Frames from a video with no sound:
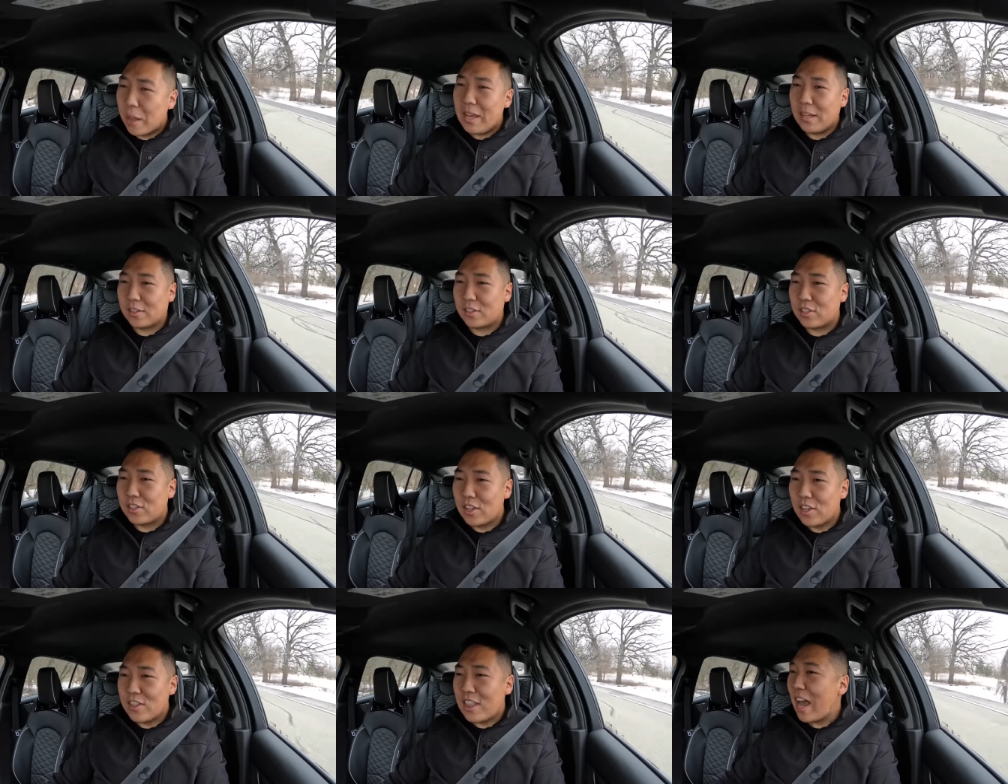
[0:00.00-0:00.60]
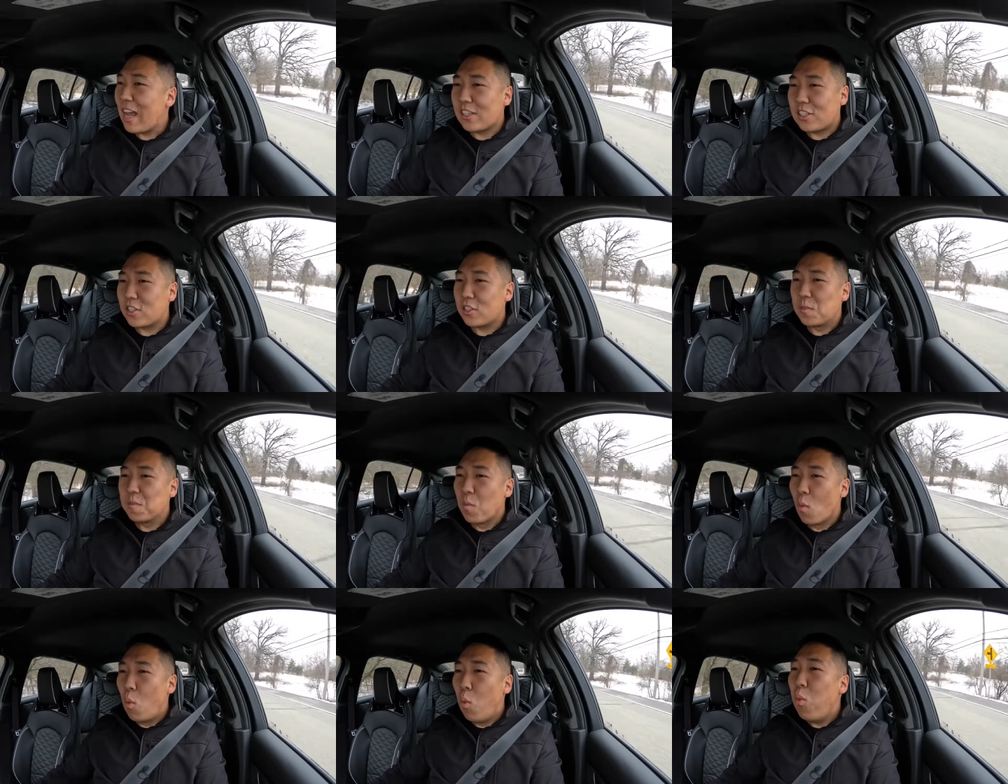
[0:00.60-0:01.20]
base. That's
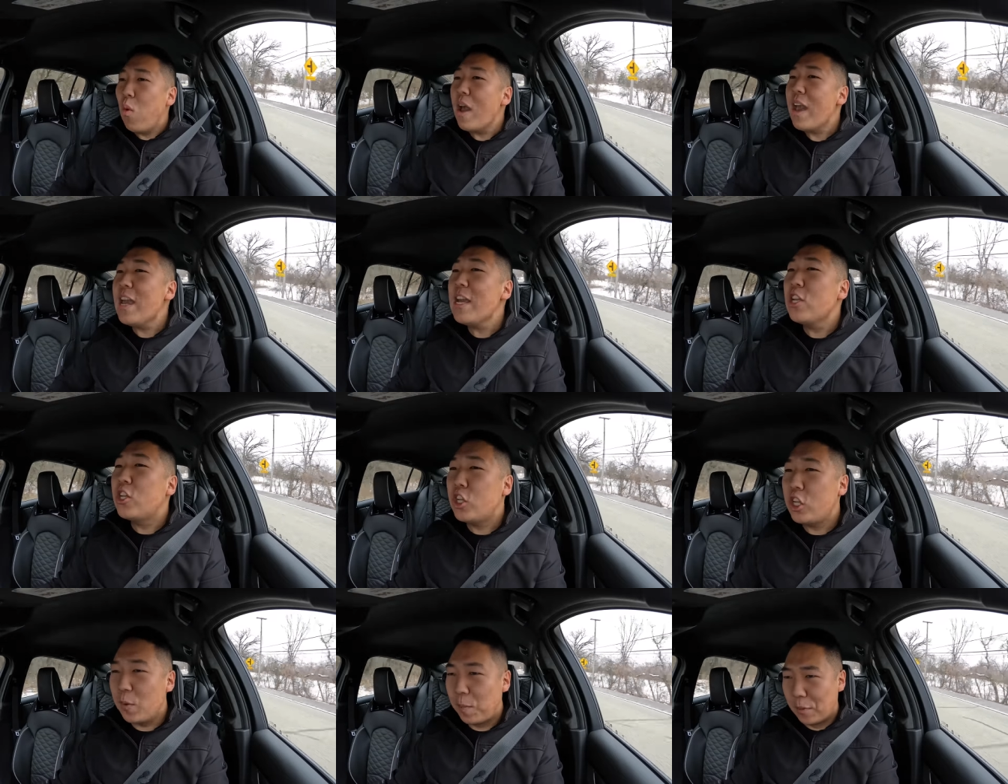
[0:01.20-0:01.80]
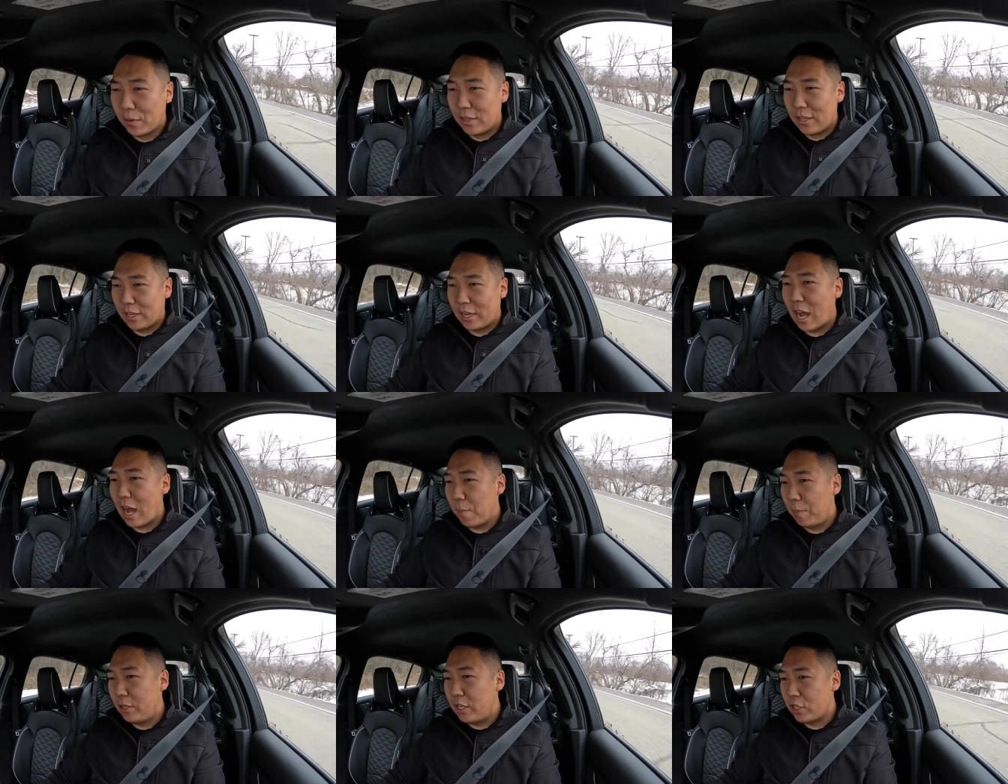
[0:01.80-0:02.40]
way cheaper than the
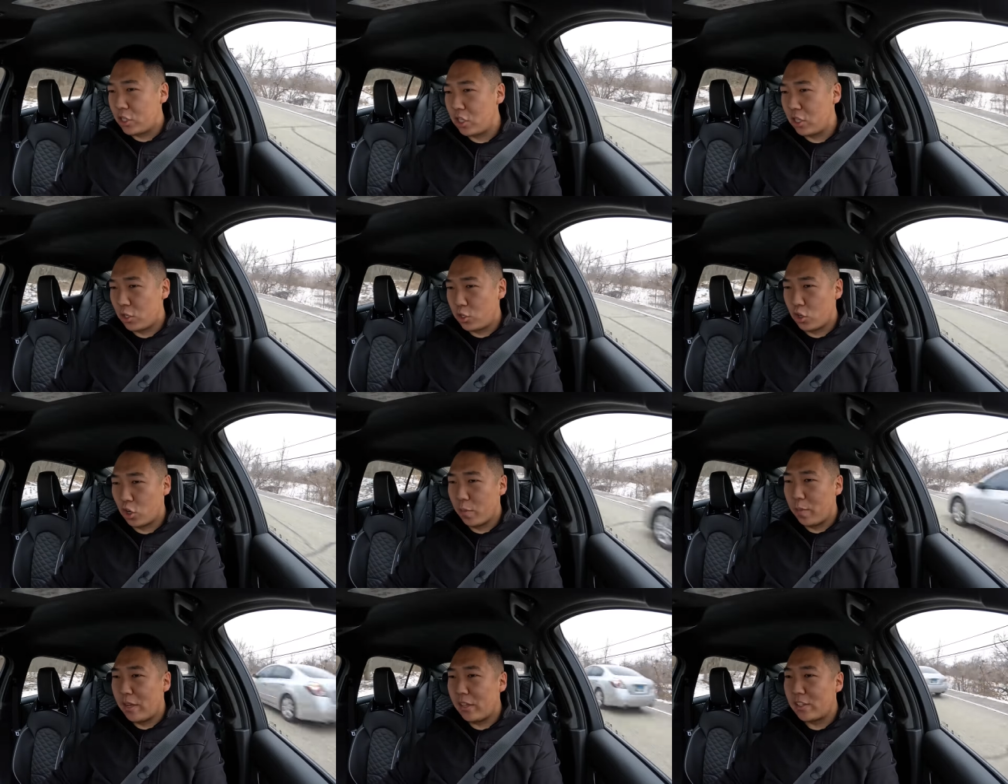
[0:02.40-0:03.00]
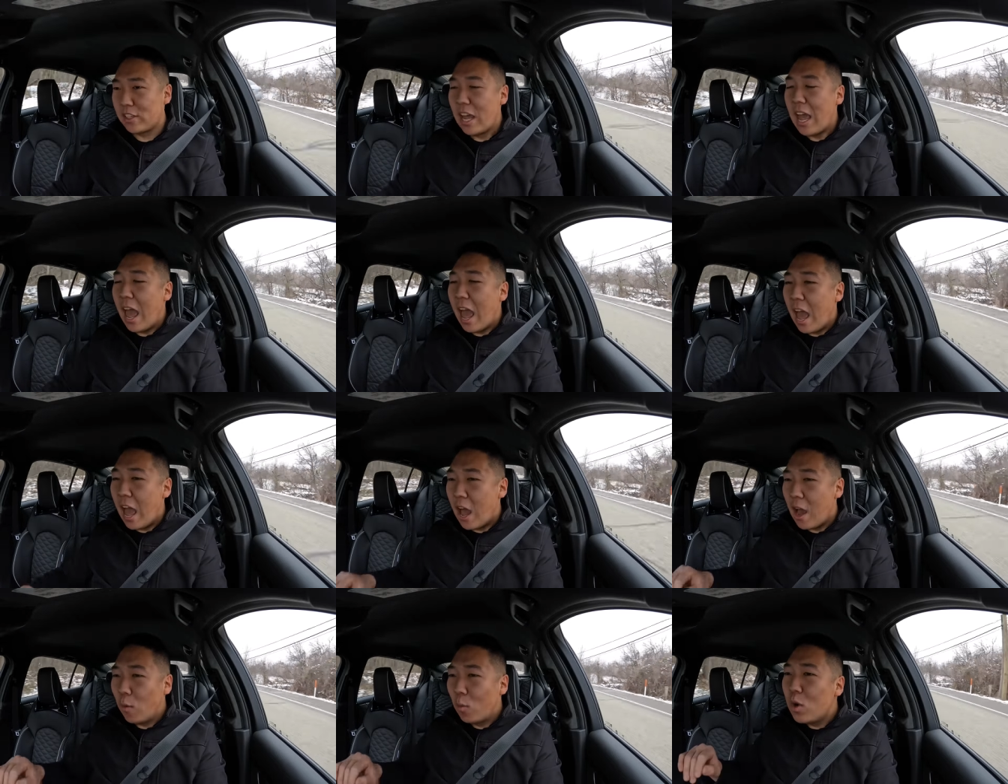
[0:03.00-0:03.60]
competition, the Germans.
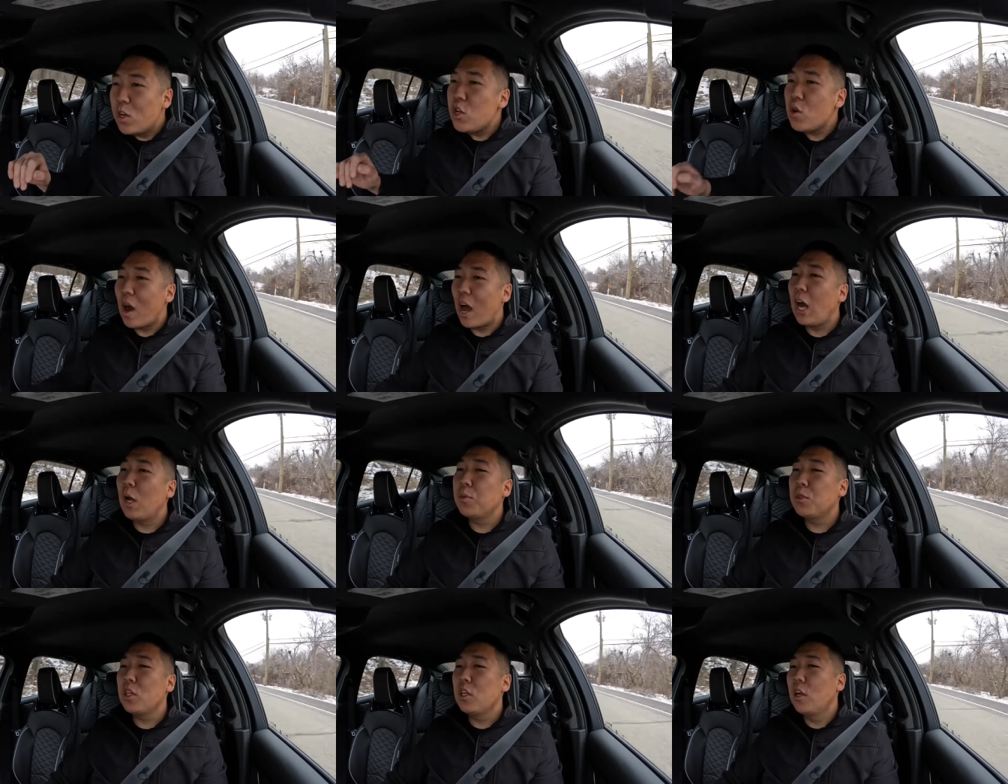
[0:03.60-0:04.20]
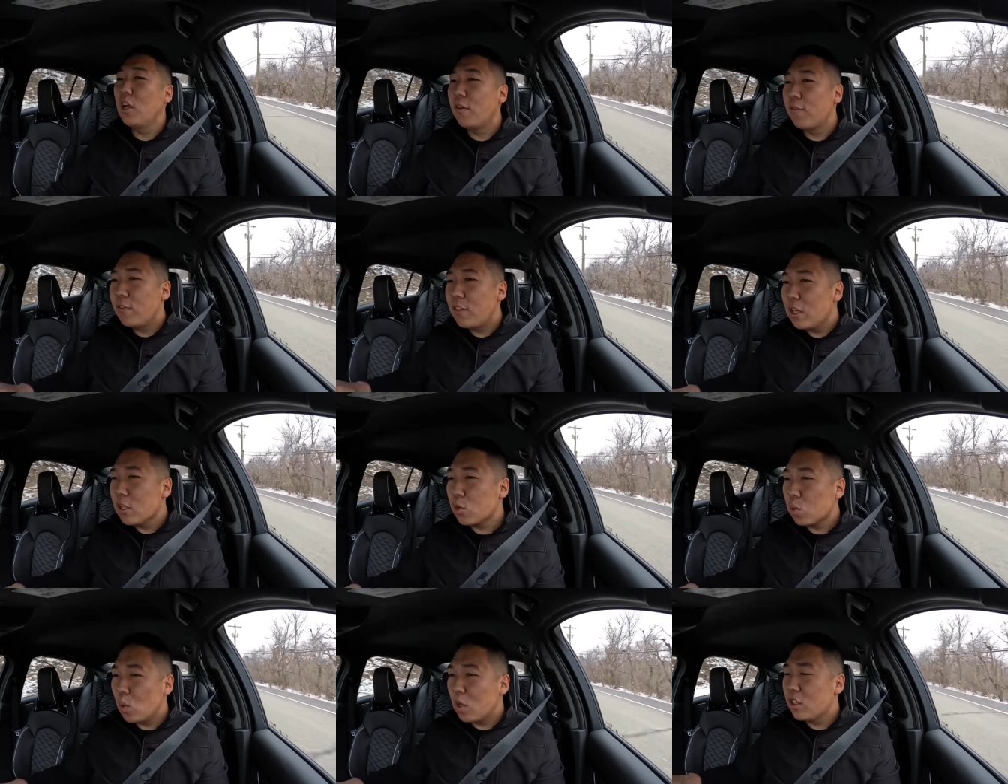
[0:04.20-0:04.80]
When you option it up,
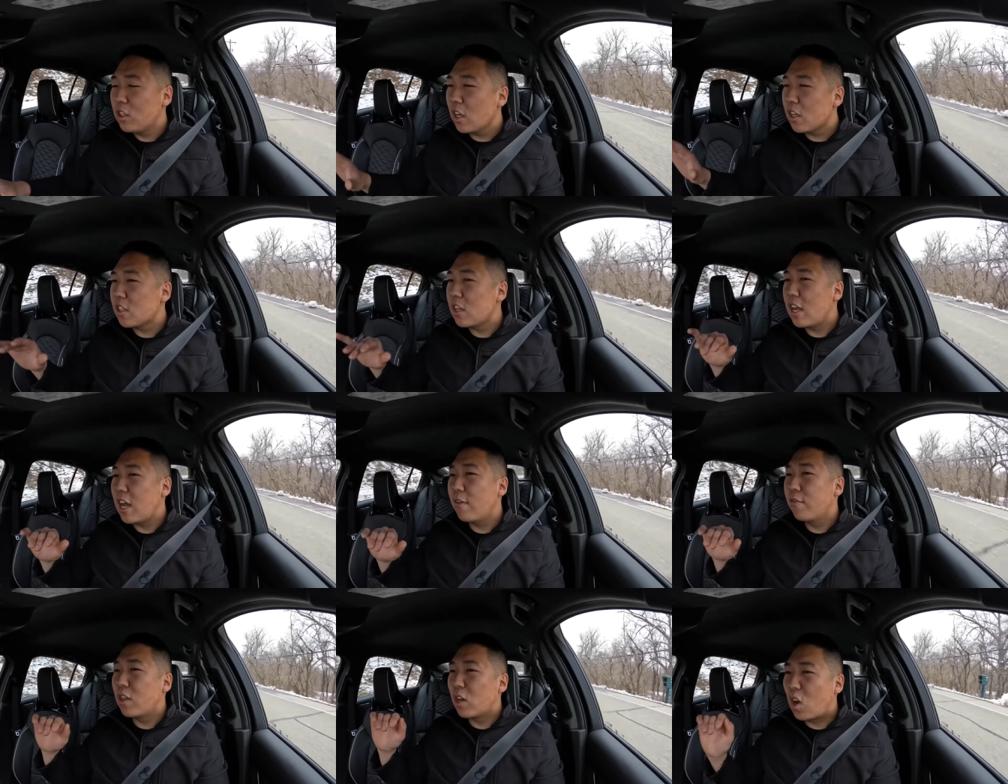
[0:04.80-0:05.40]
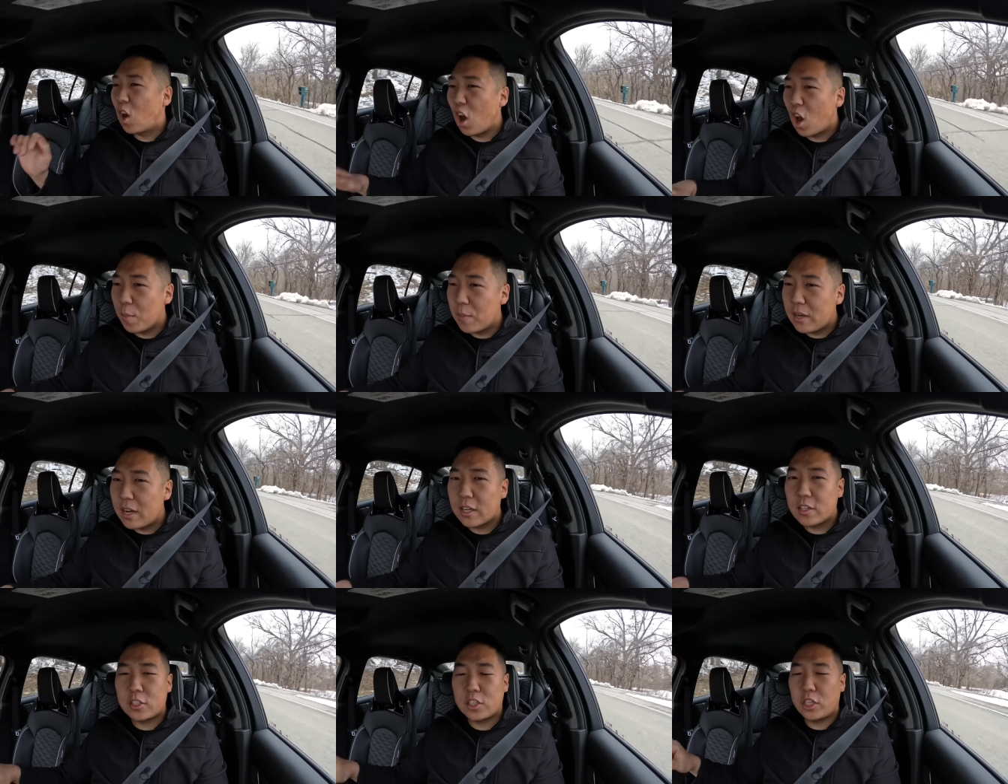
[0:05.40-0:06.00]
this one doesn't have the
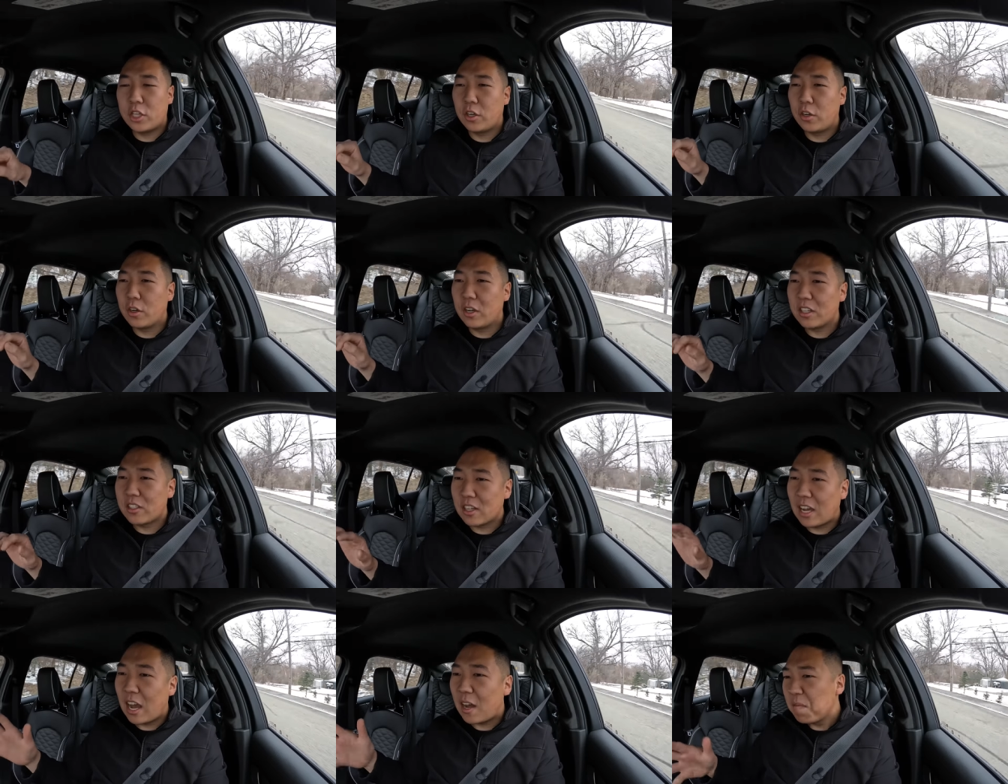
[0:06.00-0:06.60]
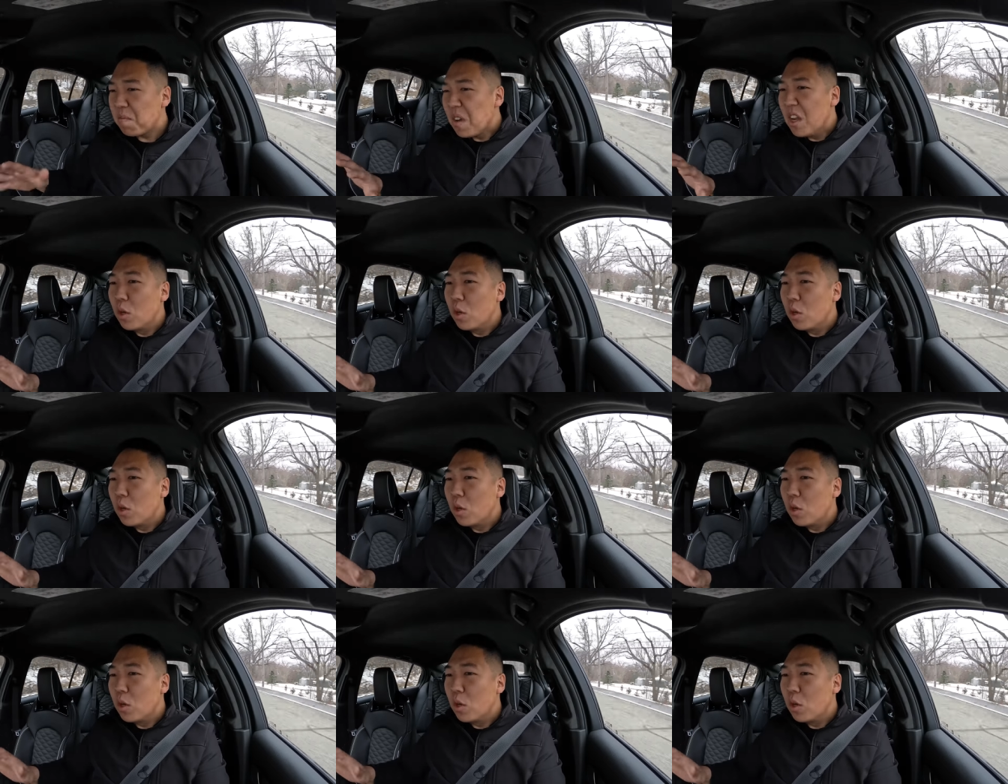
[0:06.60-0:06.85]
carbon exterior. It's got